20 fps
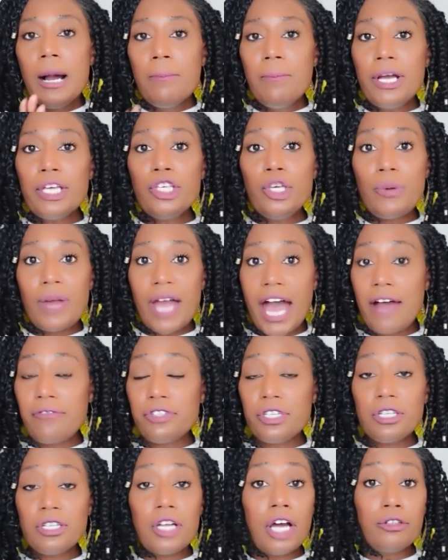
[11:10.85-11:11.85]
But you have
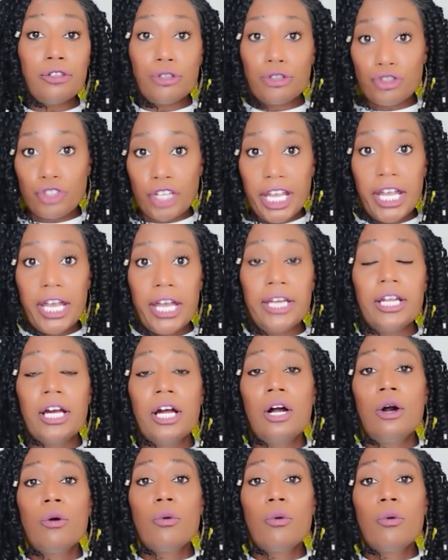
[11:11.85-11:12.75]
to understand